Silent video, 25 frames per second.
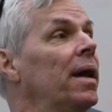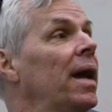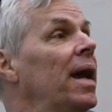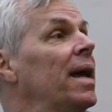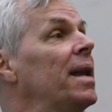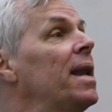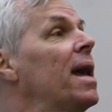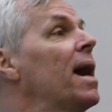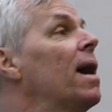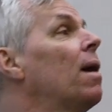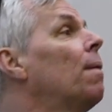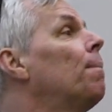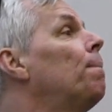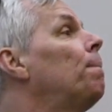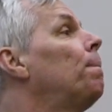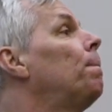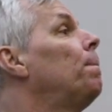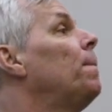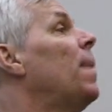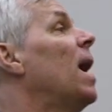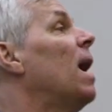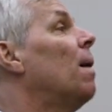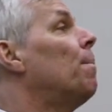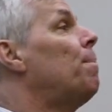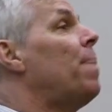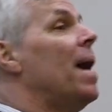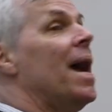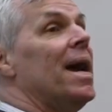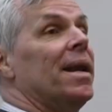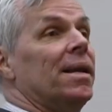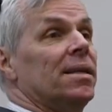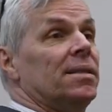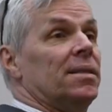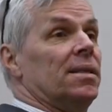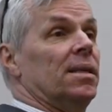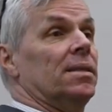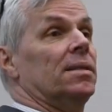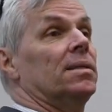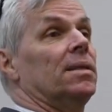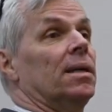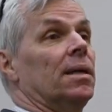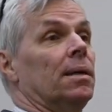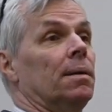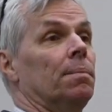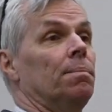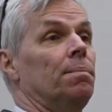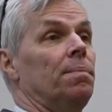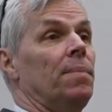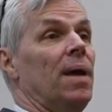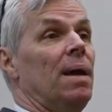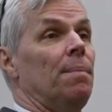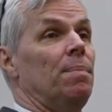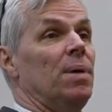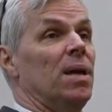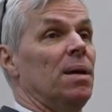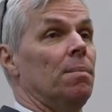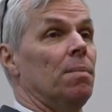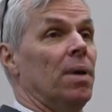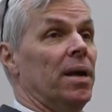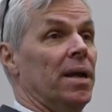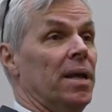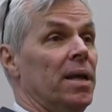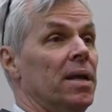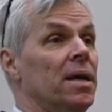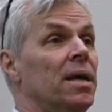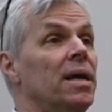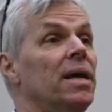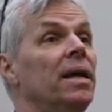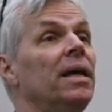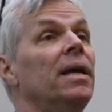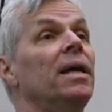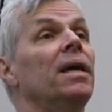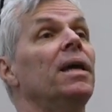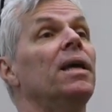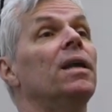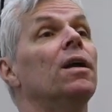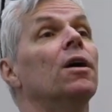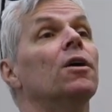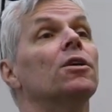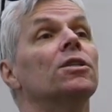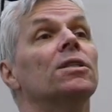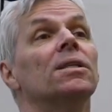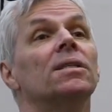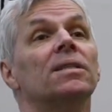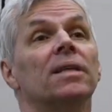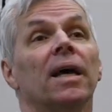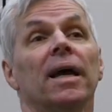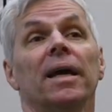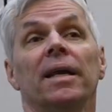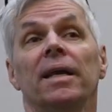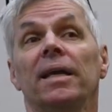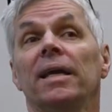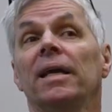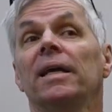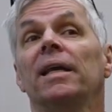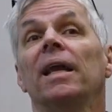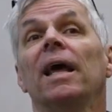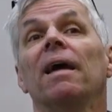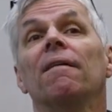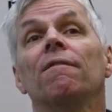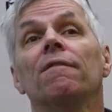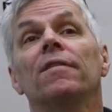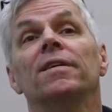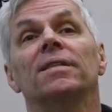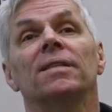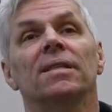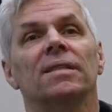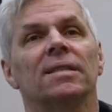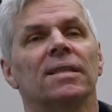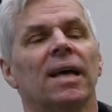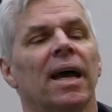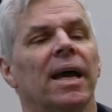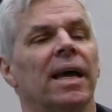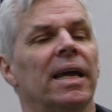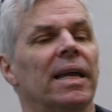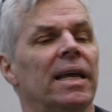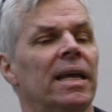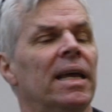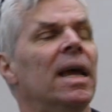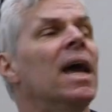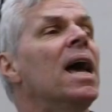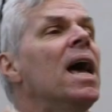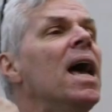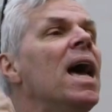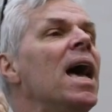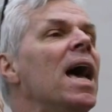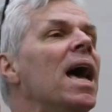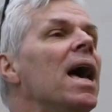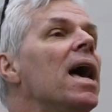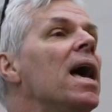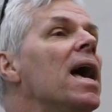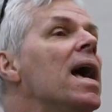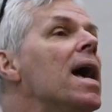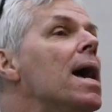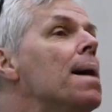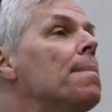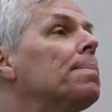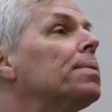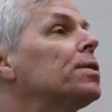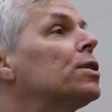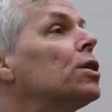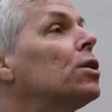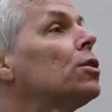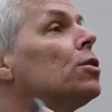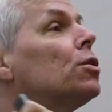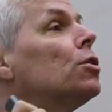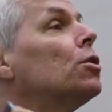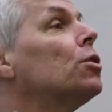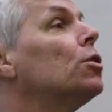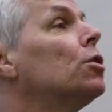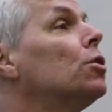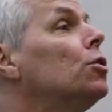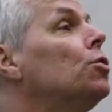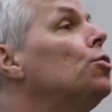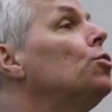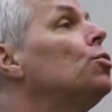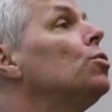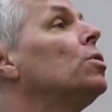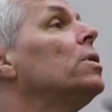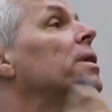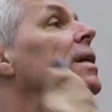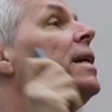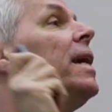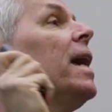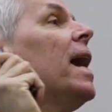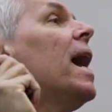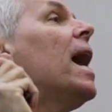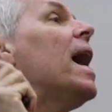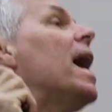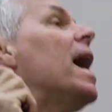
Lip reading: and how bad is this thing at being money. In our society, in every society, absolutely